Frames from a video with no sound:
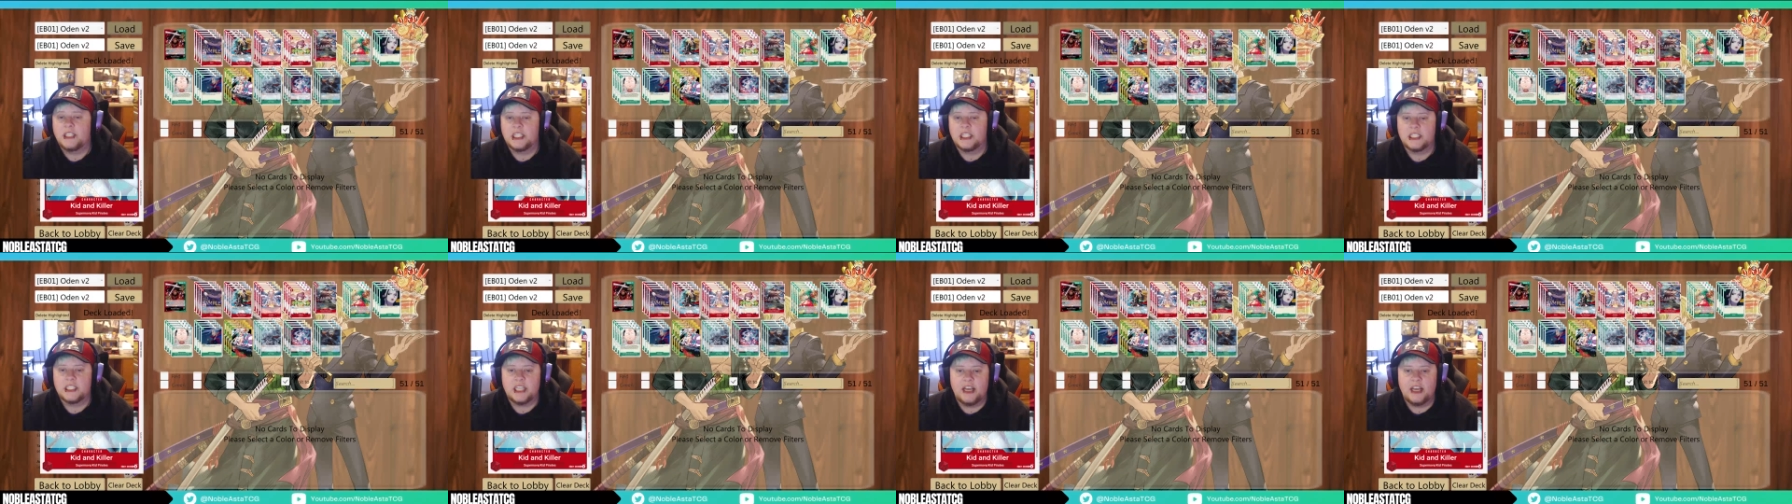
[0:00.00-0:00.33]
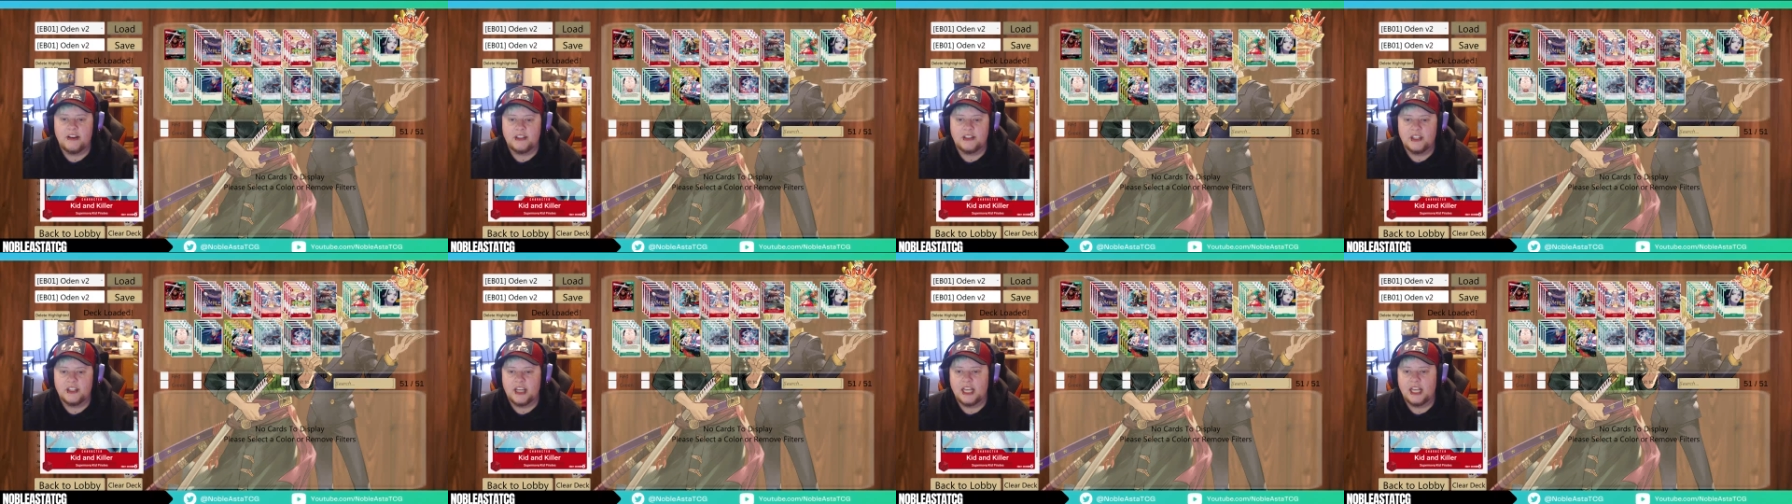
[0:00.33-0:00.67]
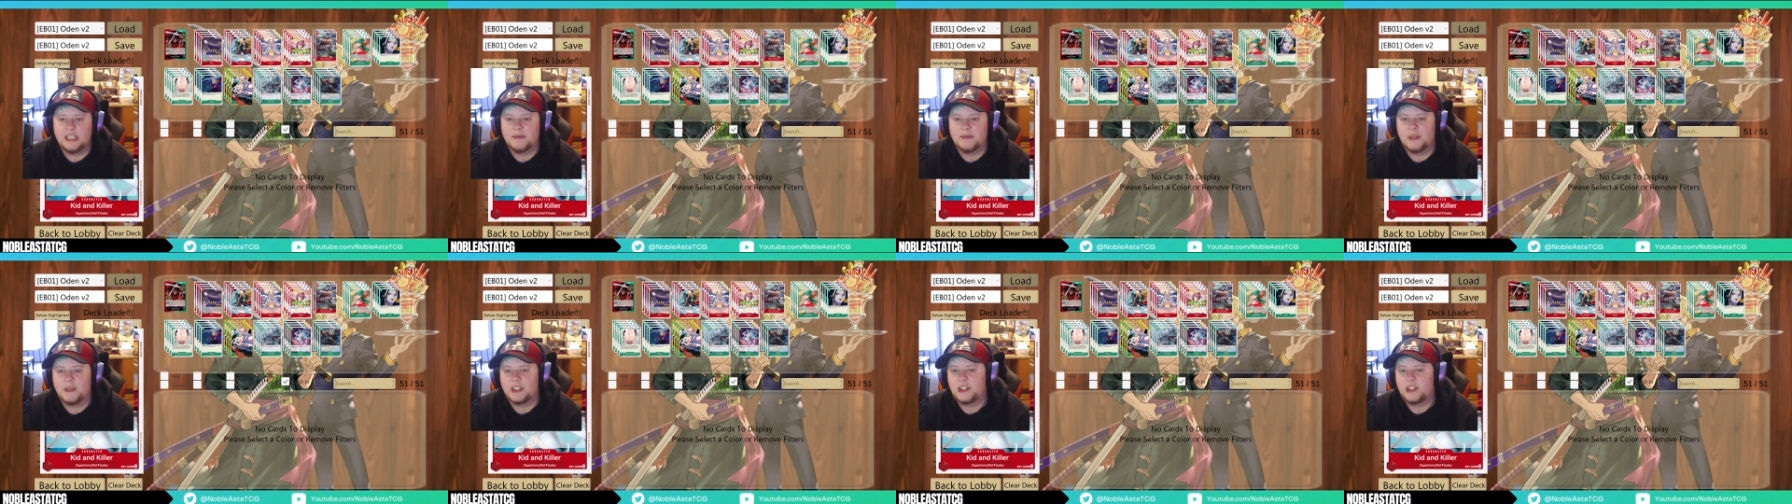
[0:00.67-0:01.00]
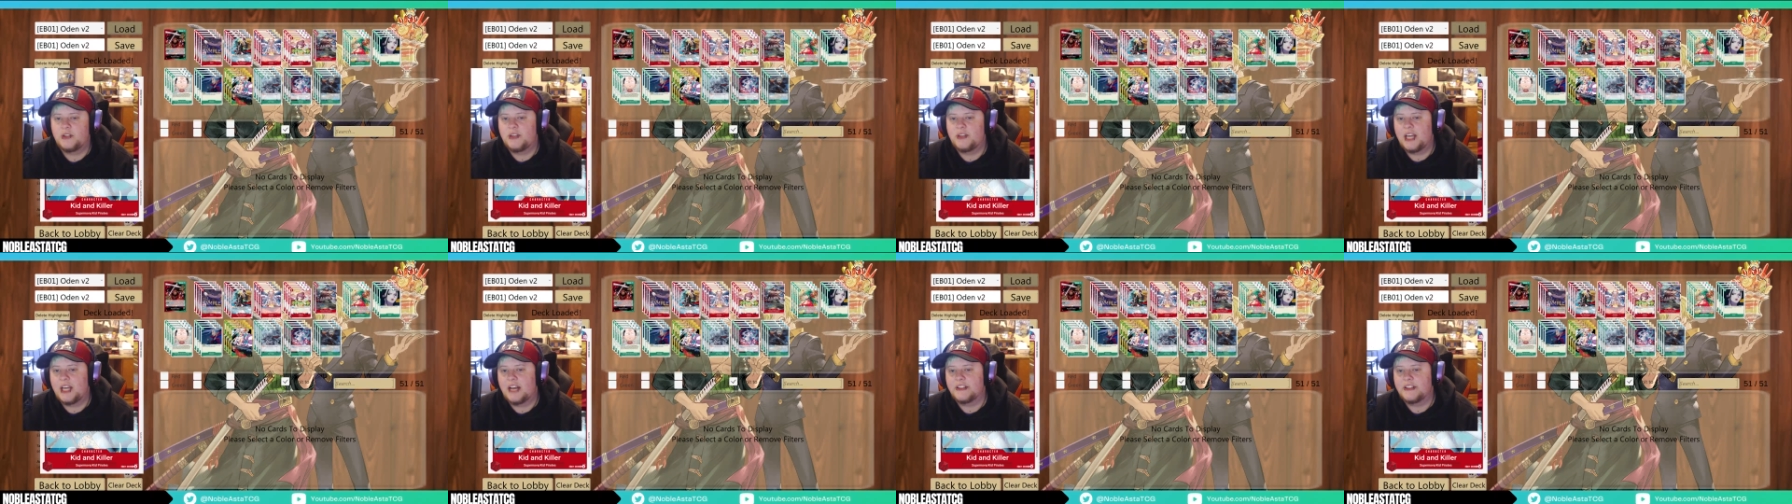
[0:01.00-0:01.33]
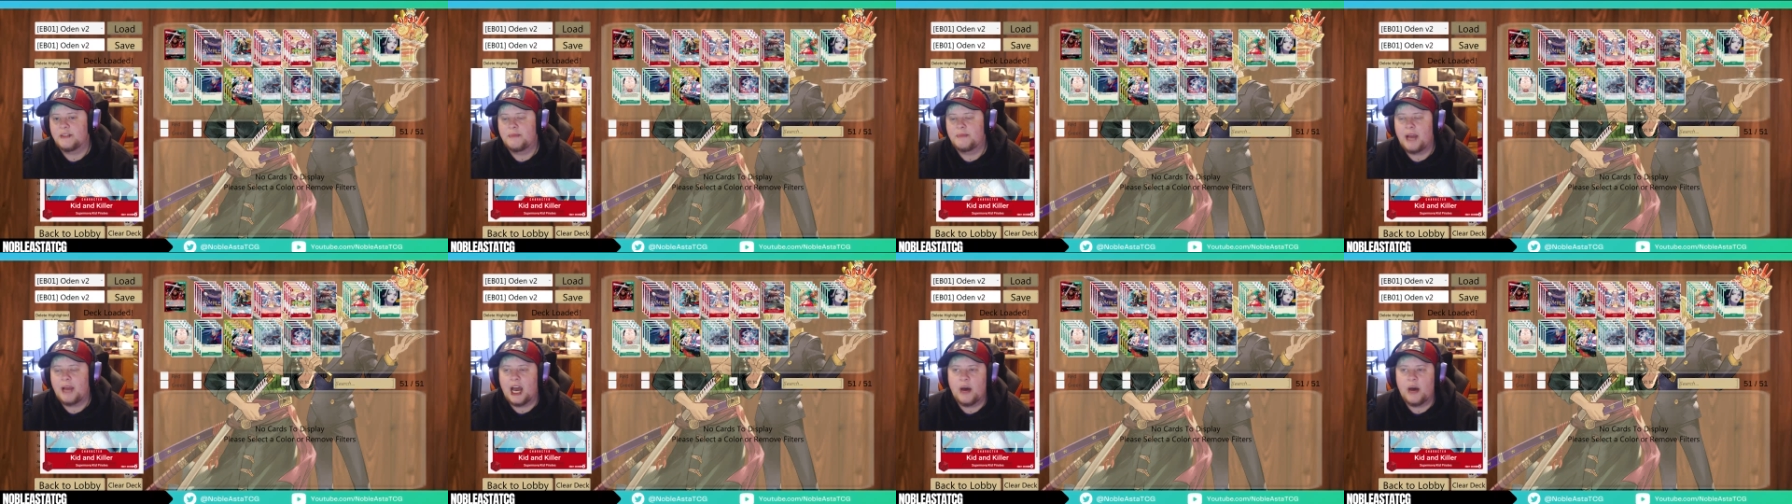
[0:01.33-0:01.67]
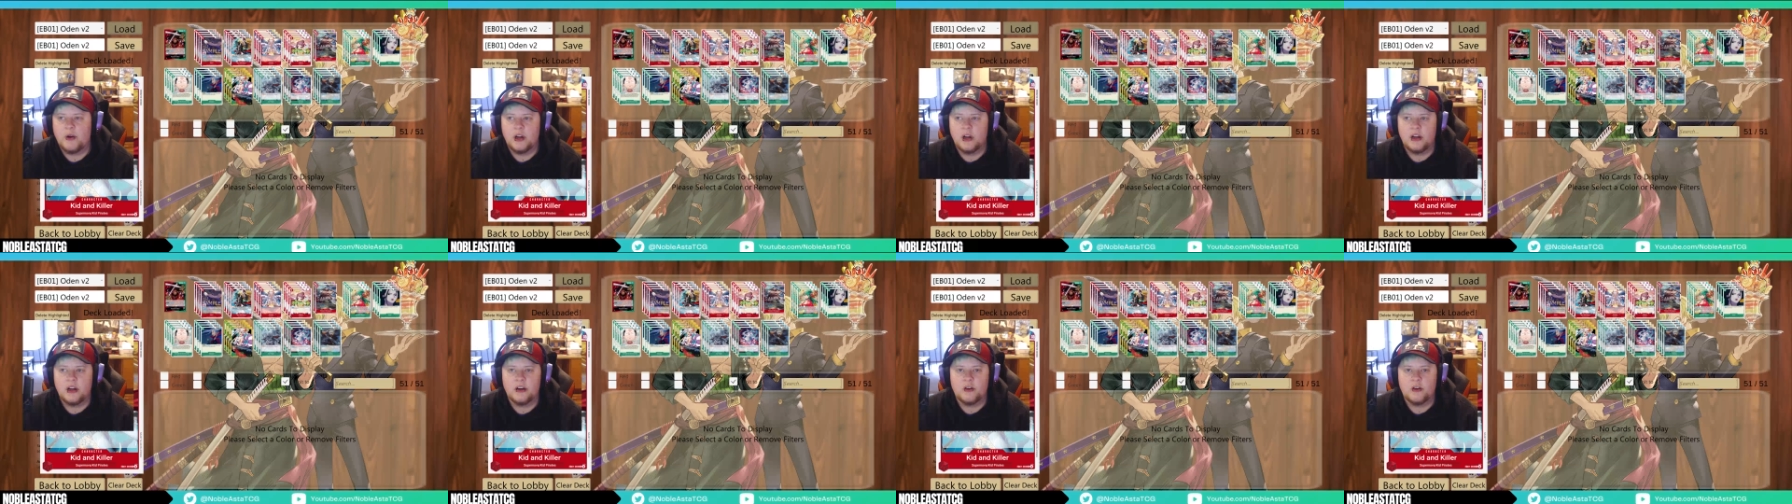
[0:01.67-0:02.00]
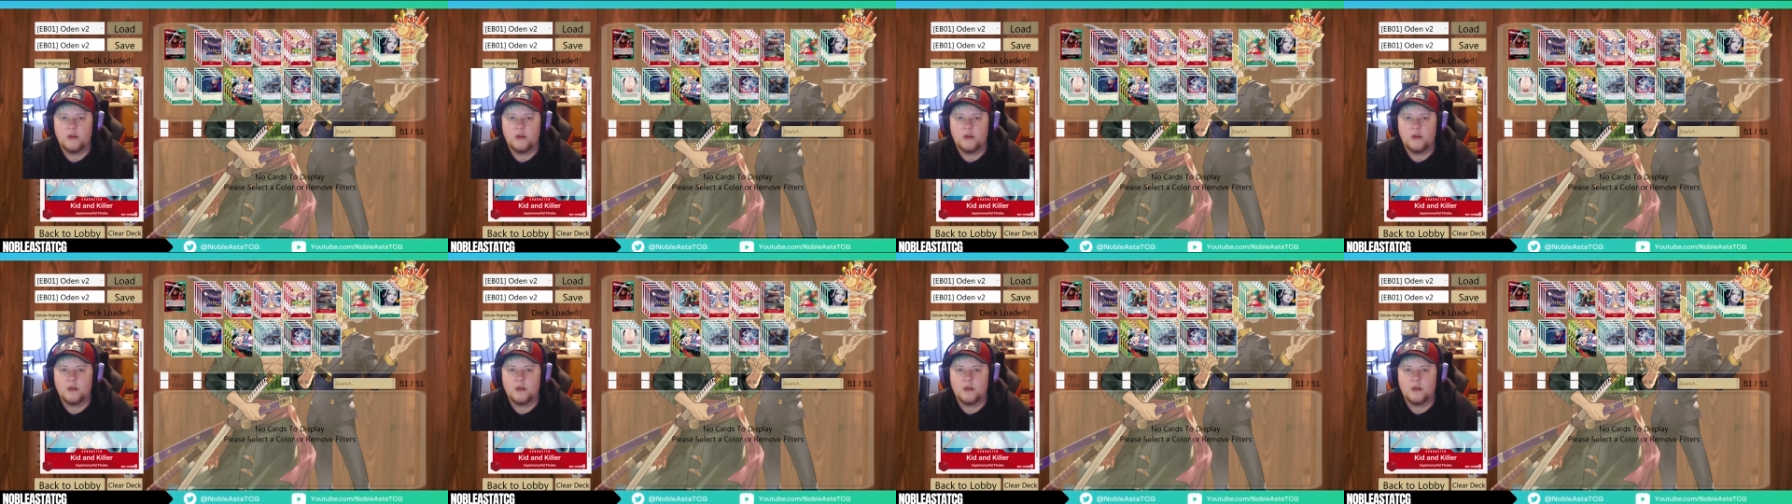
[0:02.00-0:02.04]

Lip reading: this character gains plus 2000 power.